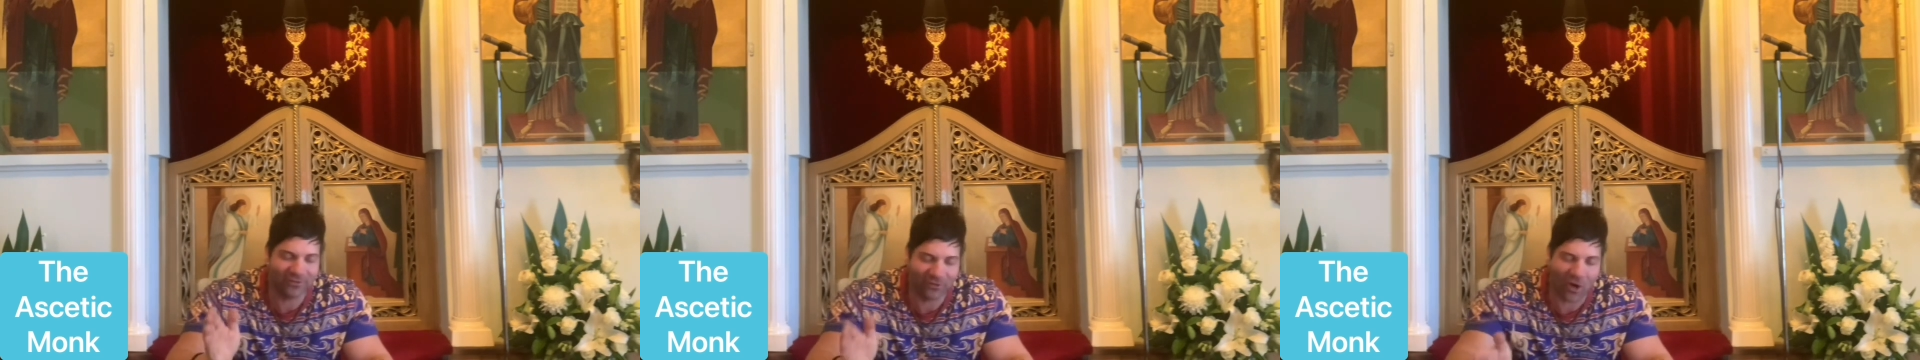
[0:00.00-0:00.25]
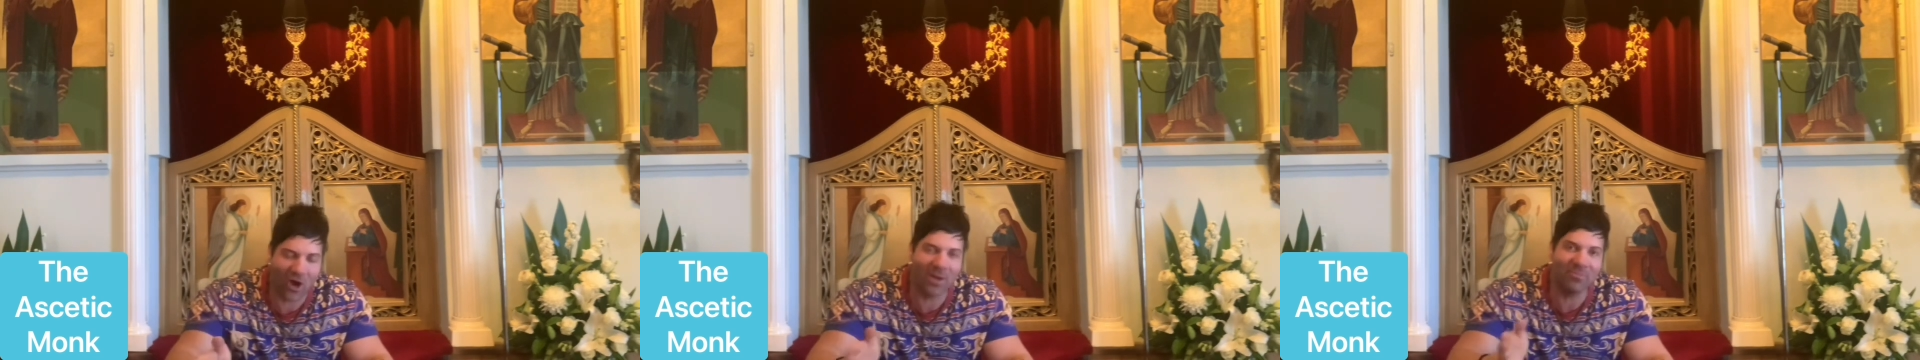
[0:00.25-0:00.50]

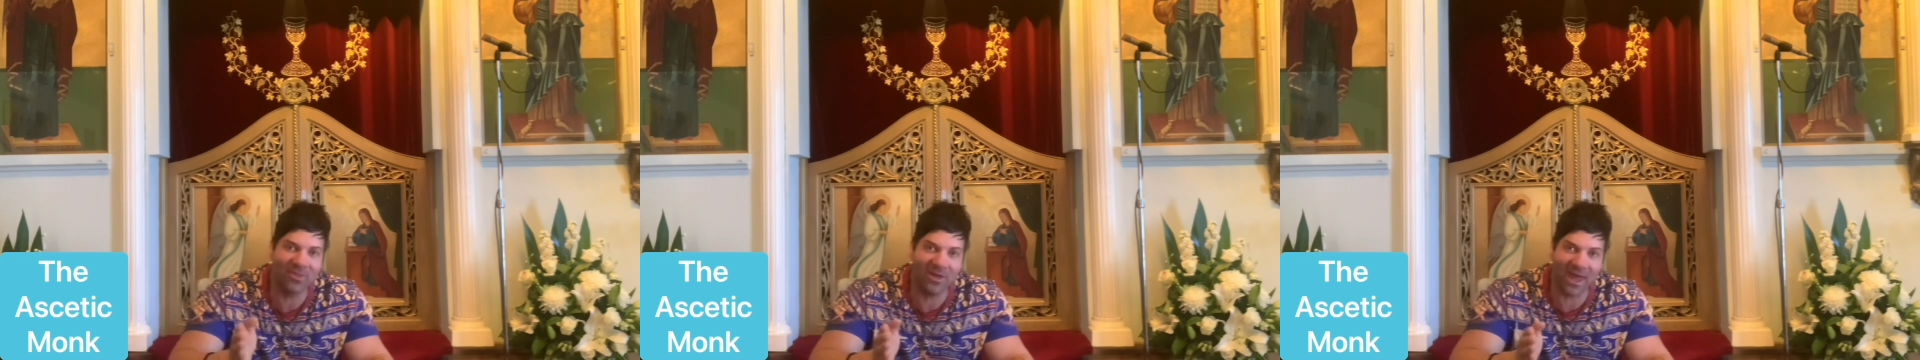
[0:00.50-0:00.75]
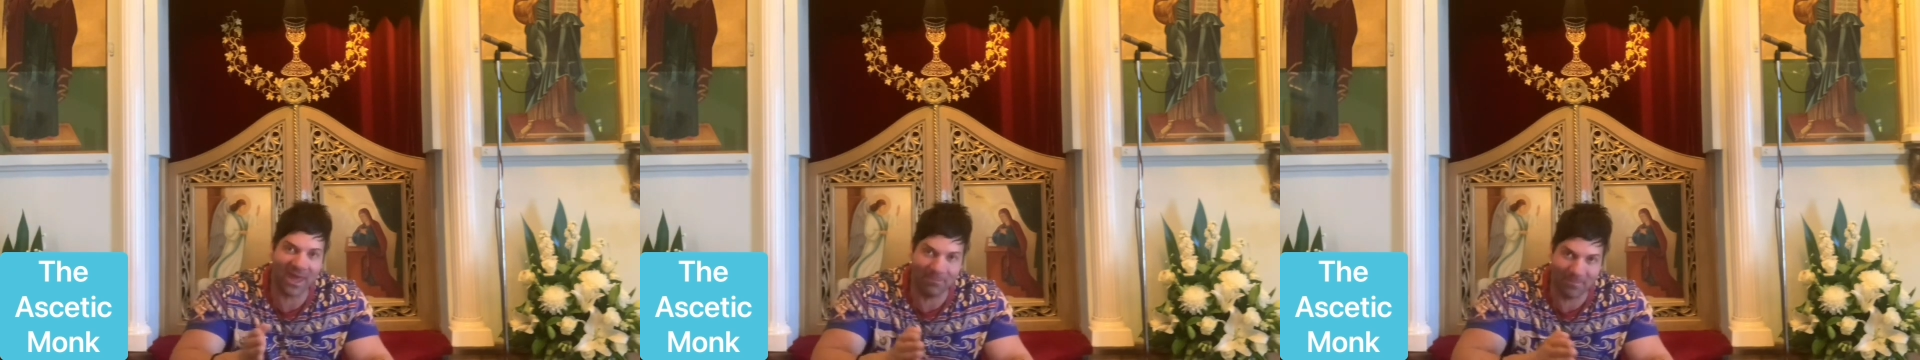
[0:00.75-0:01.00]
time
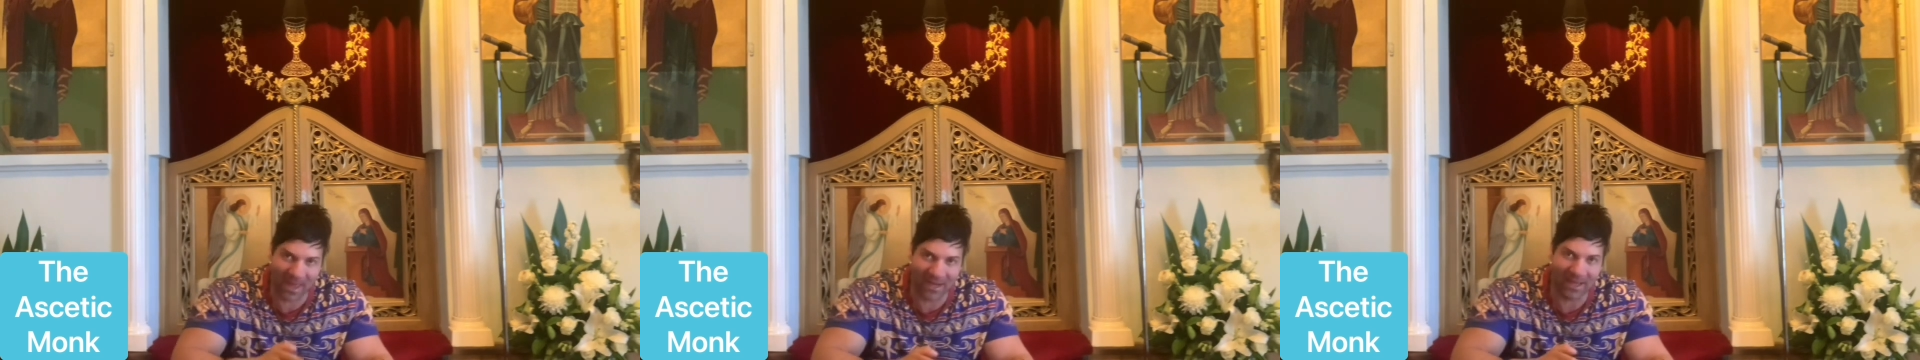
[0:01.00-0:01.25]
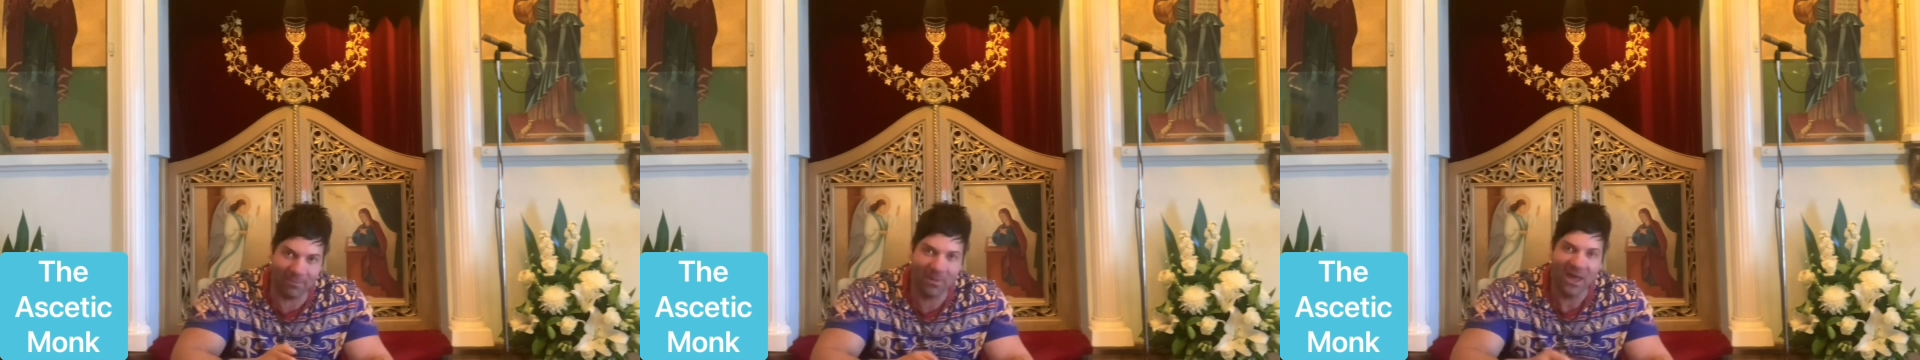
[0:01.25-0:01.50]
he met
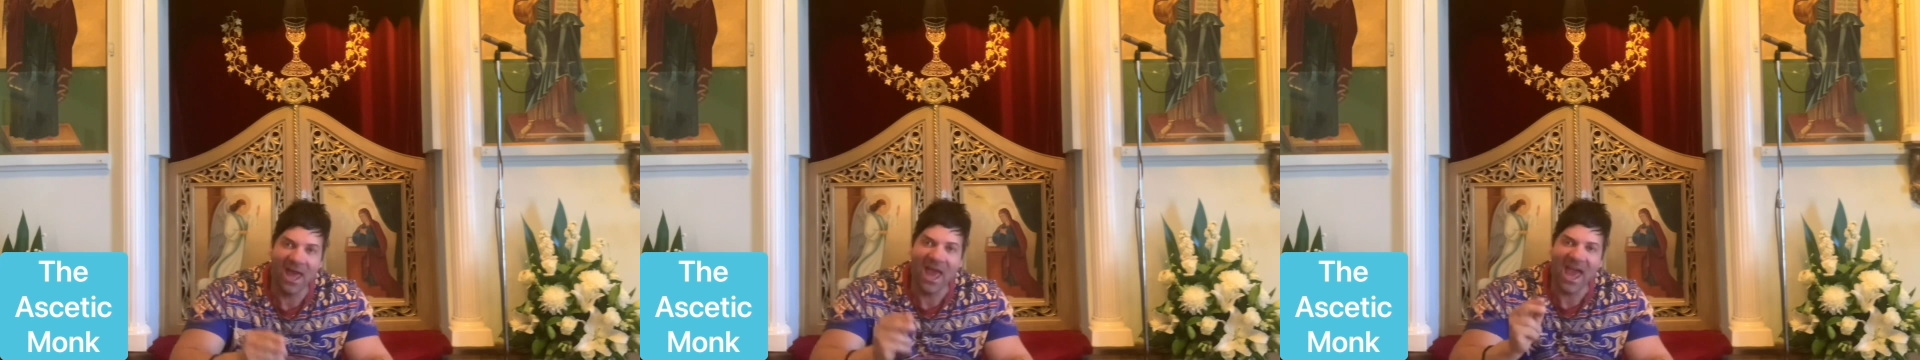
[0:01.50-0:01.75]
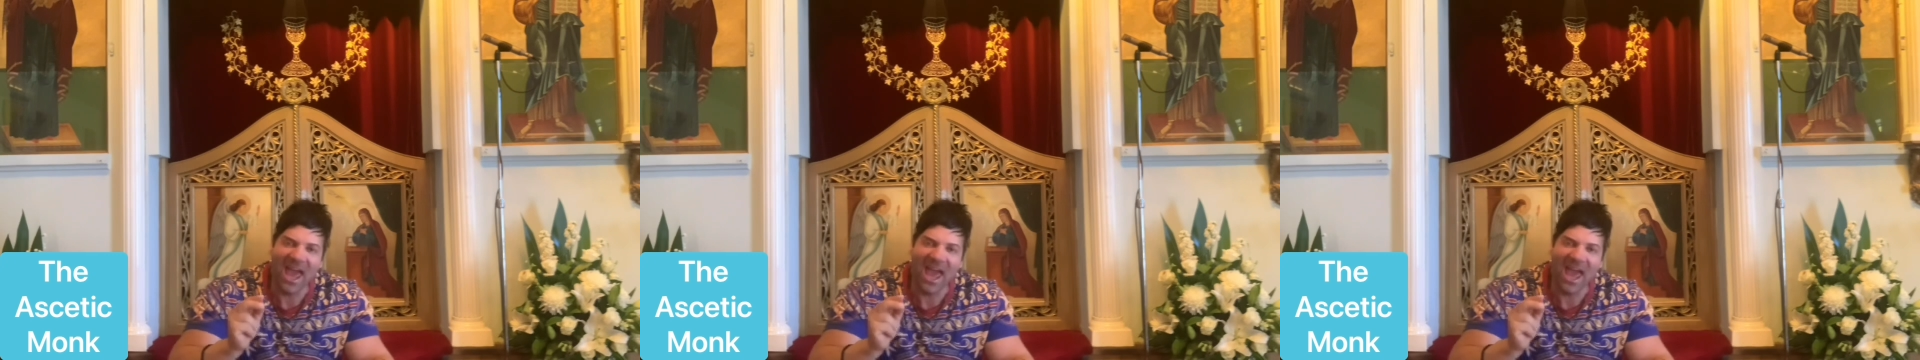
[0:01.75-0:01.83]
him,